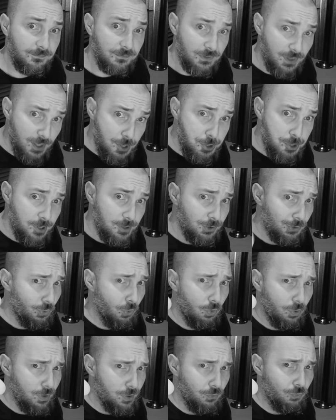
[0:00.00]
this
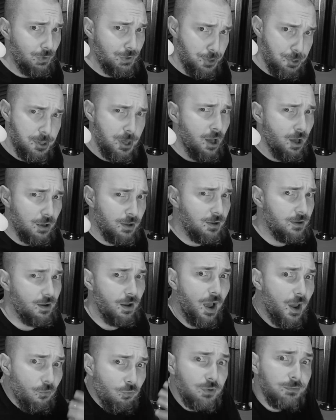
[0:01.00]
controller would suck,
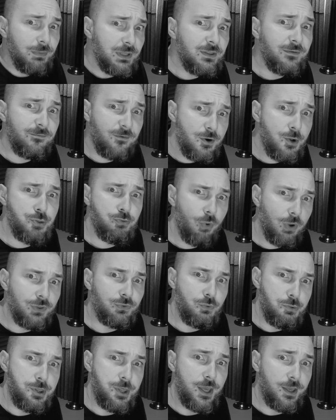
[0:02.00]
I would be the first one to
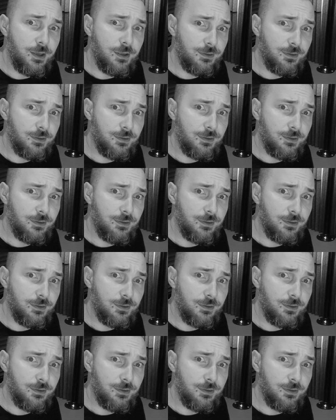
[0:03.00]
say it.